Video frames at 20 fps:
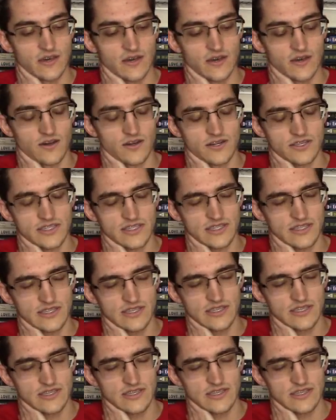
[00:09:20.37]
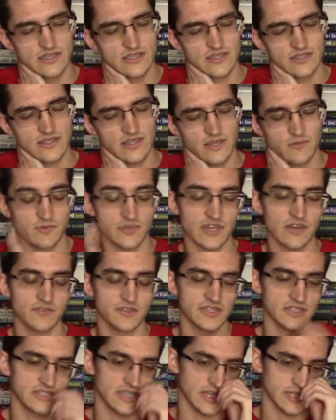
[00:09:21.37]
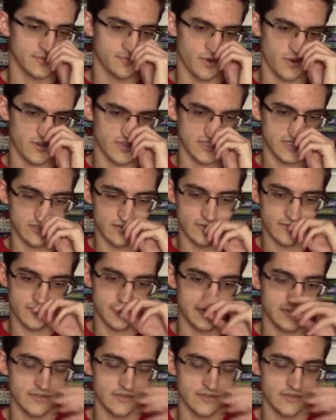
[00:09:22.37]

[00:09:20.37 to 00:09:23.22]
honestly, like without the sex parts, there,